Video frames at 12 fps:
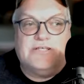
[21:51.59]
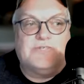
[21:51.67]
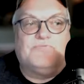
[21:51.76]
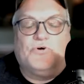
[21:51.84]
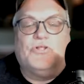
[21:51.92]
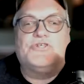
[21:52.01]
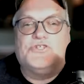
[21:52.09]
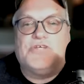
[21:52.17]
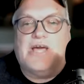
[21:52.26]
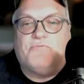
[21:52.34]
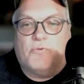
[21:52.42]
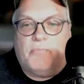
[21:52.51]
It's full of
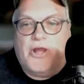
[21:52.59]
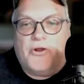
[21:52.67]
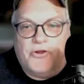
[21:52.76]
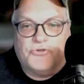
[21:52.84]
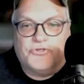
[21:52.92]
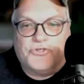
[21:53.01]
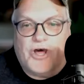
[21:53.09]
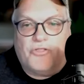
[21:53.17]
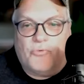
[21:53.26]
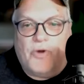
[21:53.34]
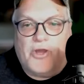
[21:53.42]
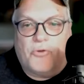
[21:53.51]
safer barriers all the
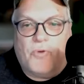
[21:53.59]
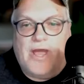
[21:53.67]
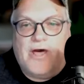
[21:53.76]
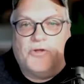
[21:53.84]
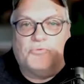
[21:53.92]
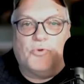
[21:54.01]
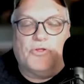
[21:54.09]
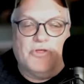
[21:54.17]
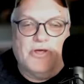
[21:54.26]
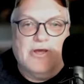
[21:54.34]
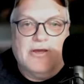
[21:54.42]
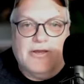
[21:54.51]
way around with,
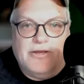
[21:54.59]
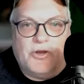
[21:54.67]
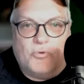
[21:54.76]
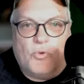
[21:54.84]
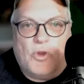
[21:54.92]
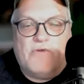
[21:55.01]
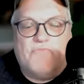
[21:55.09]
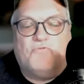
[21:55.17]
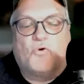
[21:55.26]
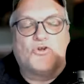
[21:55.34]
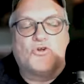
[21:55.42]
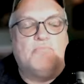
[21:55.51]
you know,
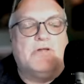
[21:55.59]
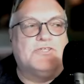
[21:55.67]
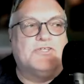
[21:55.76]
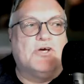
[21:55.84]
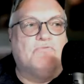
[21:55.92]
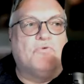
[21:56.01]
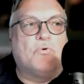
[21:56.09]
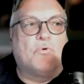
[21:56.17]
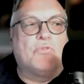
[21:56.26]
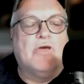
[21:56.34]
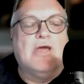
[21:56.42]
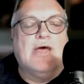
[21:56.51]
reinforcement and so forth.